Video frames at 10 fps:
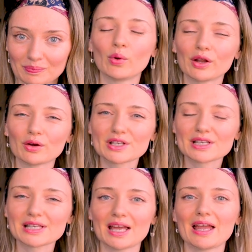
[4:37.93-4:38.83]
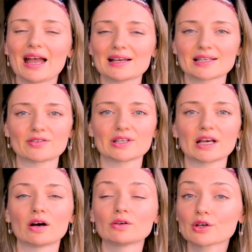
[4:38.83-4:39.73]
We can also say as a
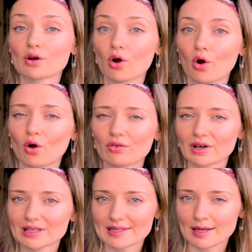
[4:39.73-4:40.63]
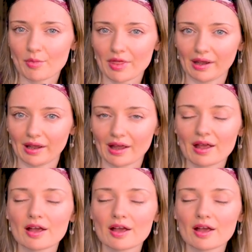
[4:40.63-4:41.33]
result of something.